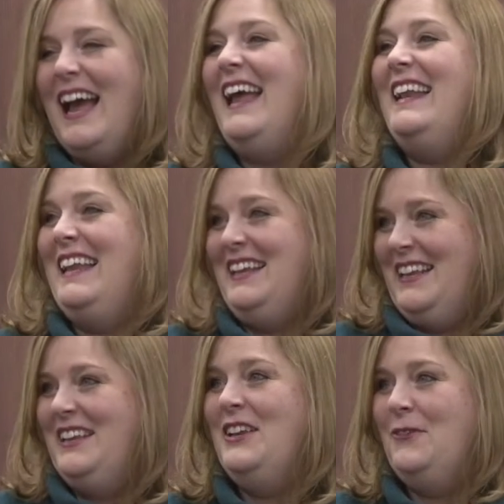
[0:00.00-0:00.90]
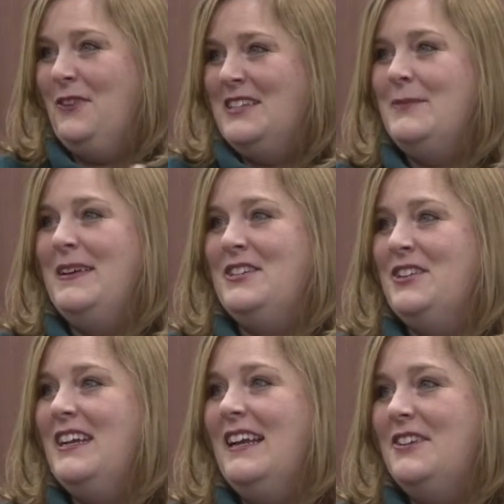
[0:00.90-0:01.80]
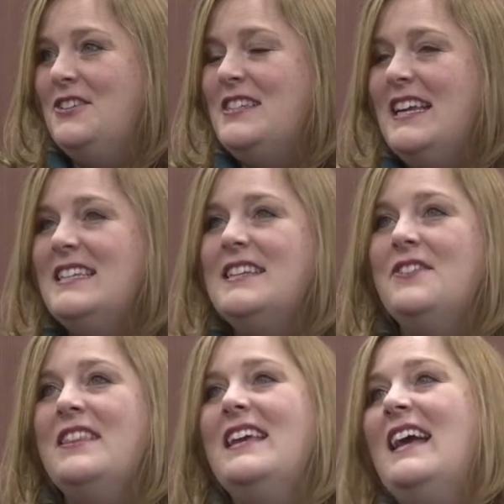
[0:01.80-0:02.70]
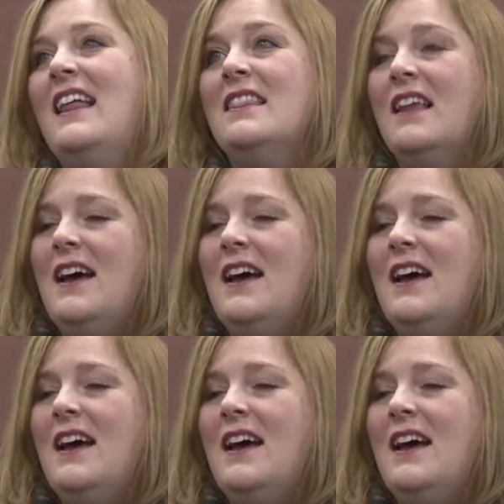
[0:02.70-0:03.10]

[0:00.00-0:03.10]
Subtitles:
and you want to make sure he understands everything. I